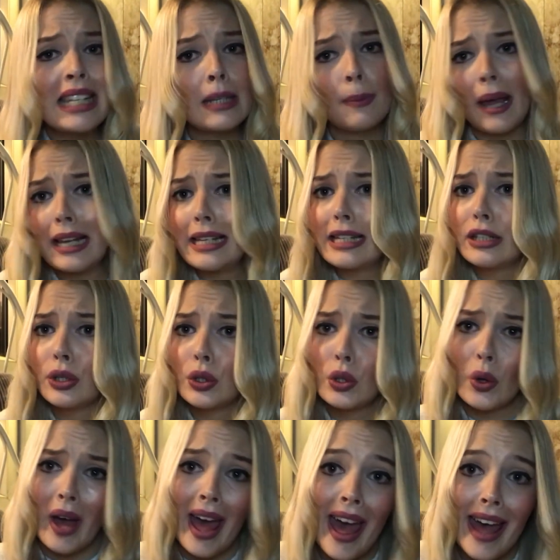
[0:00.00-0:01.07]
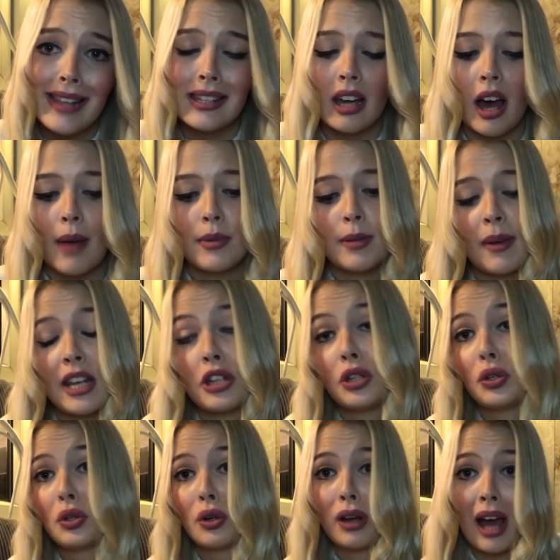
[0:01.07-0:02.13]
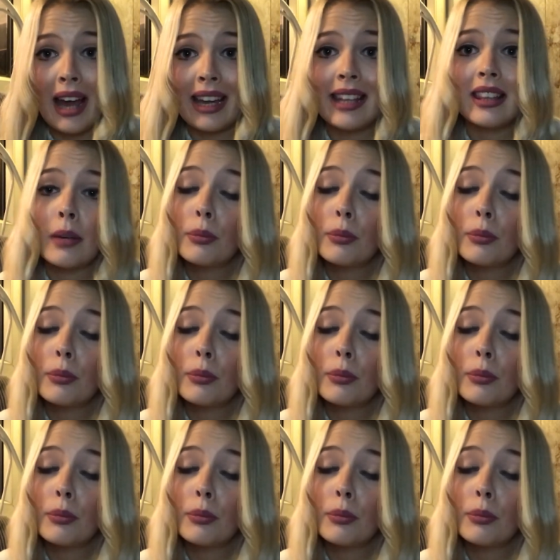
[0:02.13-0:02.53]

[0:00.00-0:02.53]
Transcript: depending on your hair type, depending on your liking,